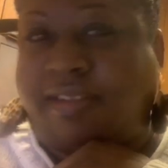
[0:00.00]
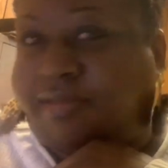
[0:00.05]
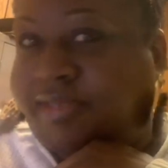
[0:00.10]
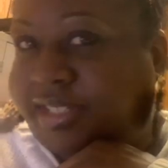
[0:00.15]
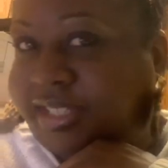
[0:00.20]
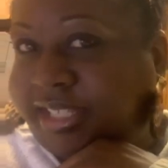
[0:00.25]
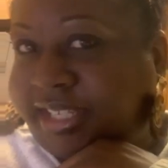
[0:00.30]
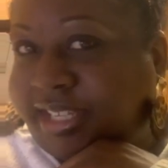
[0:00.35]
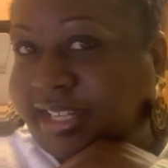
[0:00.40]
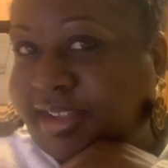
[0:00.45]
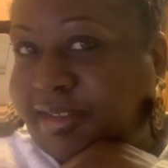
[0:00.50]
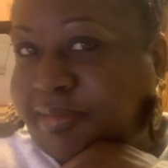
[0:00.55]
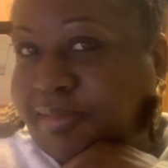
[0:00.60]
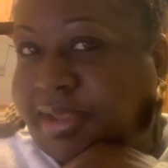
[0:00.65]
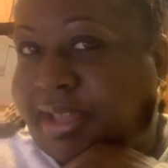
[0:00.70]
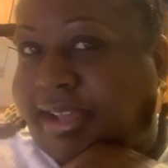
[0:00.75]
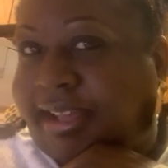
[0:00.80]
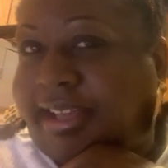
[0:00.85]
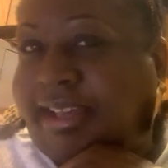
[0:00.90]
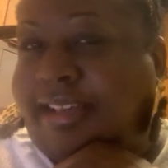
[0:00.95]
seen, I'll be
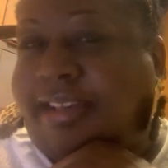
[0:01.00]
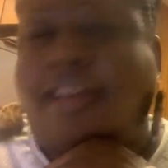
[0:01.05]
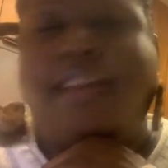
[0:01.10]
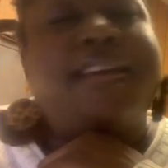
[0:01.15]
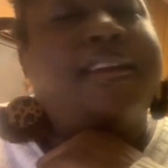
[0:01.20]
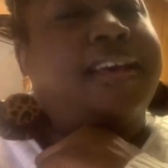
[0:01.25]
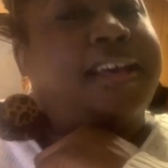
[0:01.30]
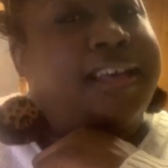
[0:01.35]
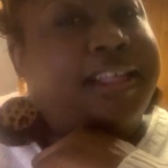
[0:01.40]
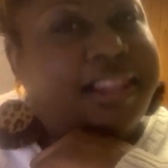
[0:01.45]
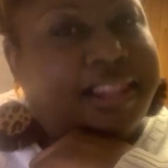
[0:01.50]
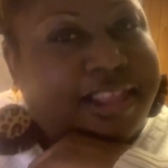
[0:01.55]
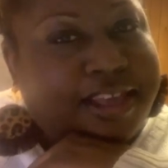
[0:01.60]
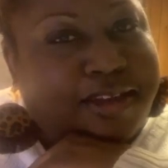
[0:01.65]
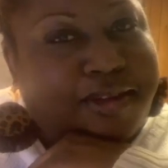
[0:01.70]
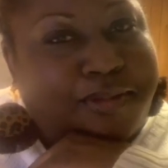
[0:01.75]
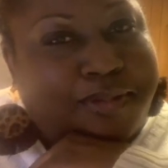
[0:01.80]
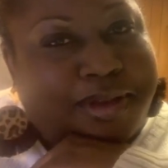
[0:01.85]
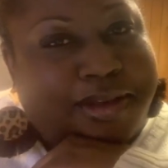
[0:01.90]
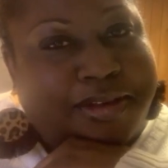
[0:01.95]
like, hello,
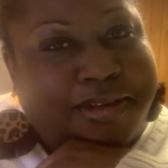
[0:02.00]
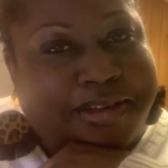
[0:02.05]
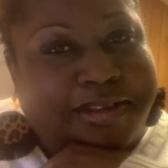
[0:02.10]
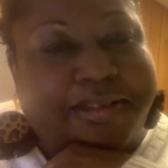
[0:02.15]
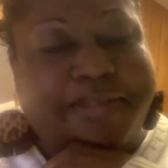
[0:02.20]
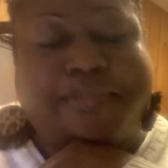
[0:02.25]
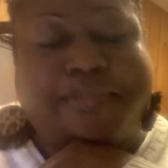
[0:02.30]
welcome.